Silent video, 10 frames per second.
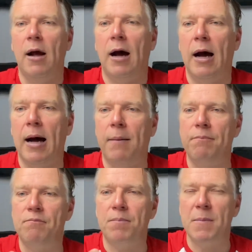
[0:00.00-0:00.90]

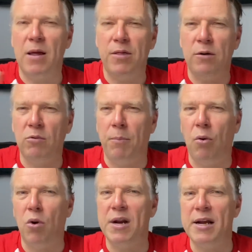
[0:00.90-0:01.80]
Um, nothing to
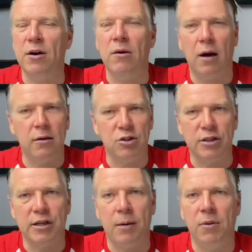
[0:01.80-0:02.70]
report here. Just
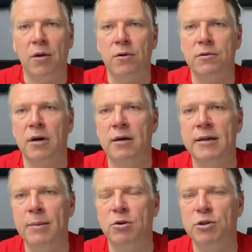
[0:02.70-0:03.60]
a couple other uh,
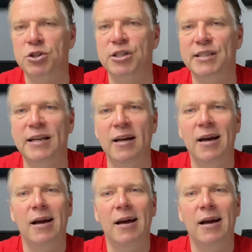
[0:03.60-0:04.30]
neighborhoods just did.